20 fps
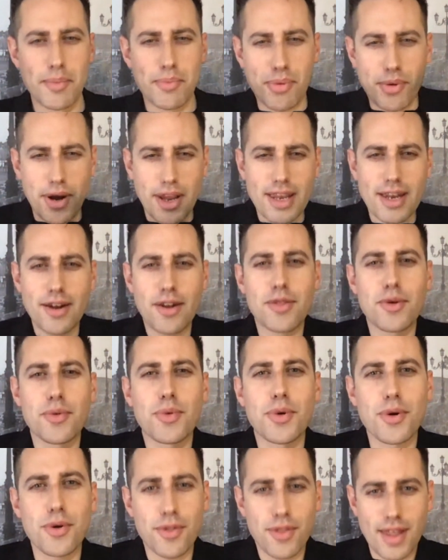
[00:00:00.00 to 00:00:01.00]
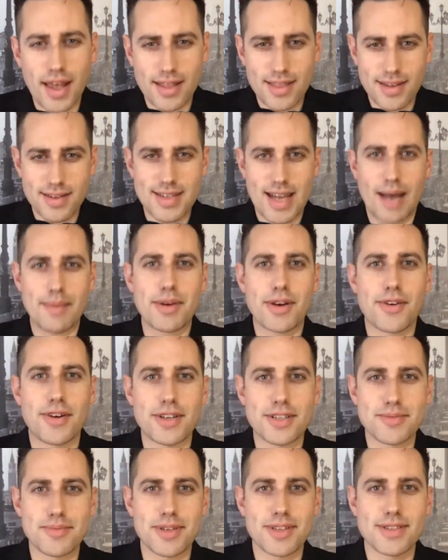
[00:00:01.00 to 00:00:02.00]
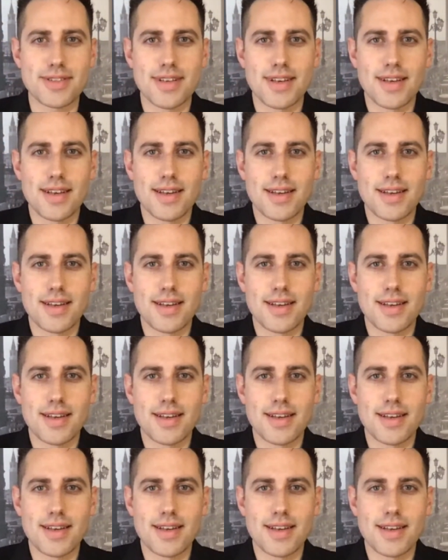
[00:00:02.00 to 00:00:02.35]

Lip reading: breaking to the world at the time of Christmas,